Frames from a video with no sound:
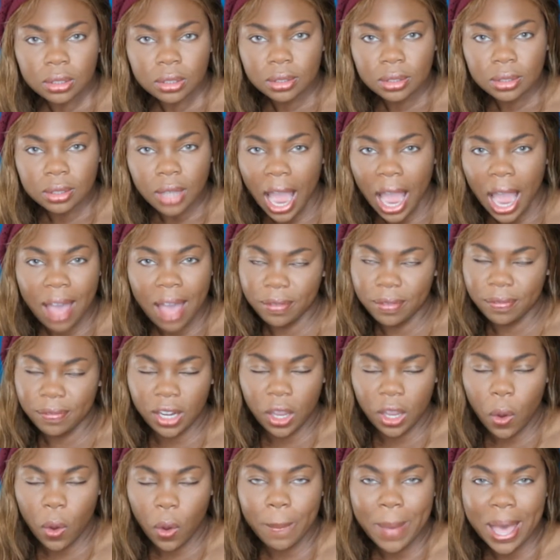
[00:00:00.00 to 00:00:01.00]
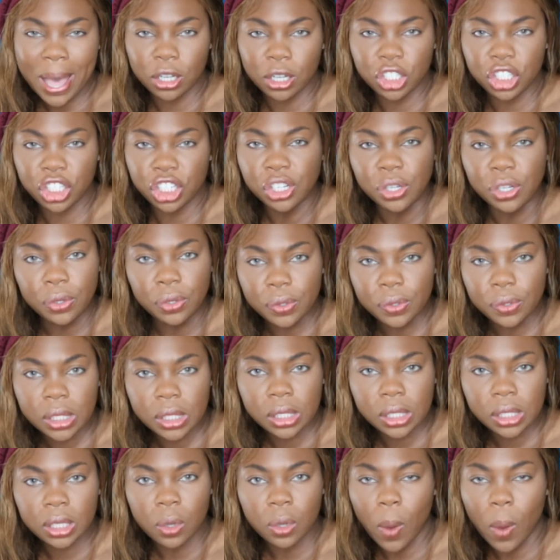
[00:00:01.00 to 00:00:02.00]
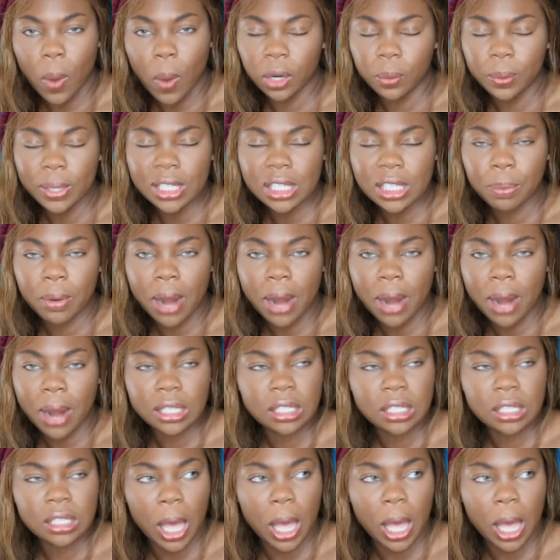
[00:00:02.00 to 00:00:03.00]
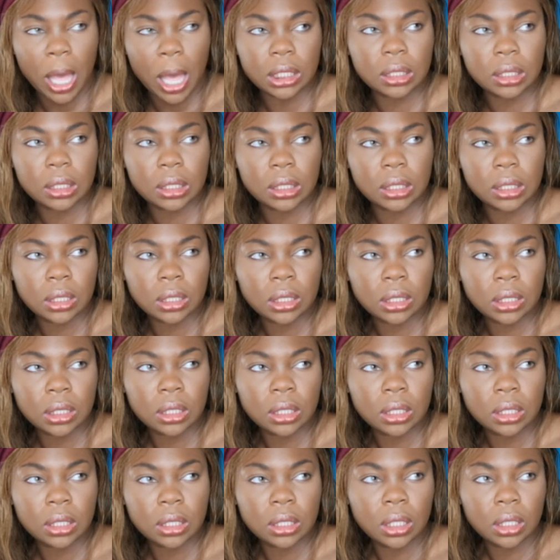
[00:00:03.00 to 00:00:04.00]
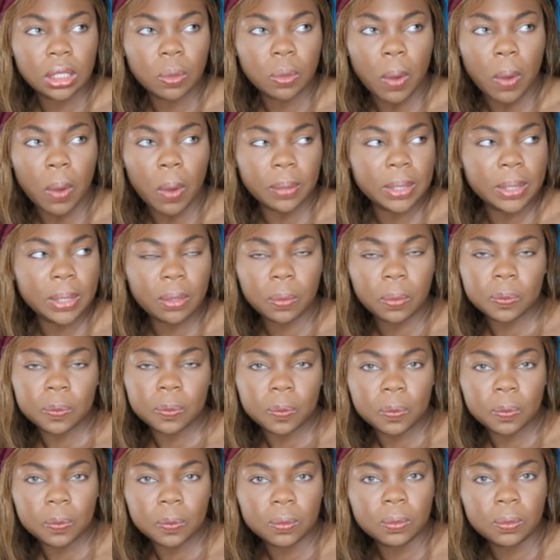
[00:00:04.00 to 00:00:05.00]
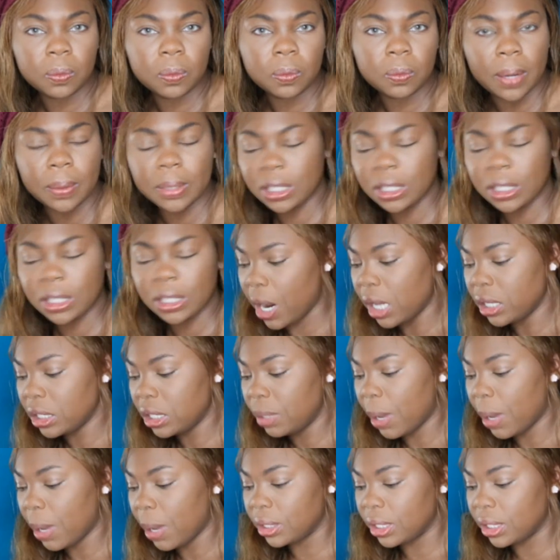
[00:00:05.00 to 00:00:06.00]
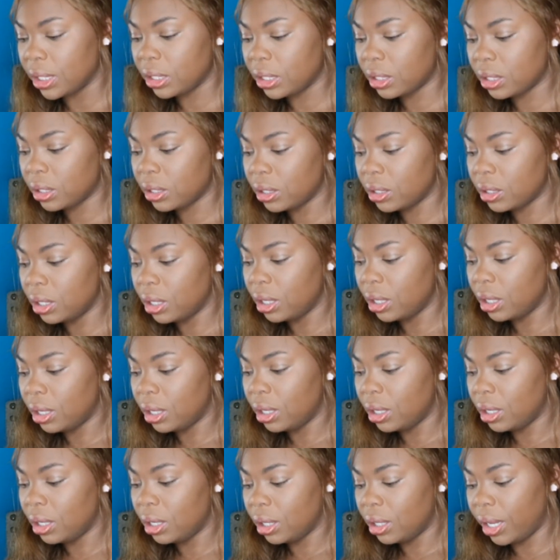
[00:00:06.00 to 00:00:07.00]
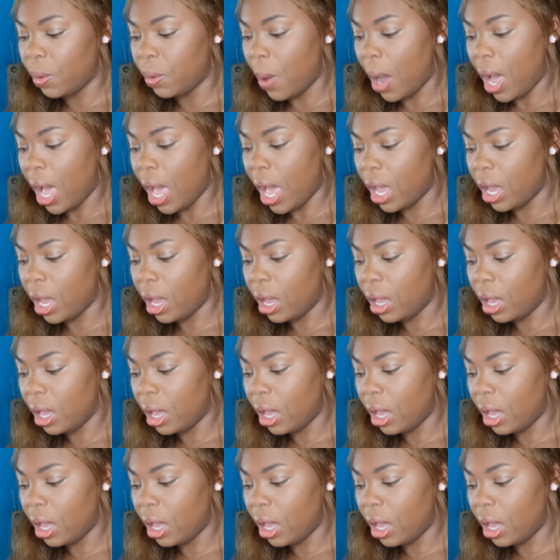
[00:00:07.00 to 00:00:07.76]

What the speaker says: I have a video about shoes. Why are we surprised about this? Why are we surprised about this? Like, why?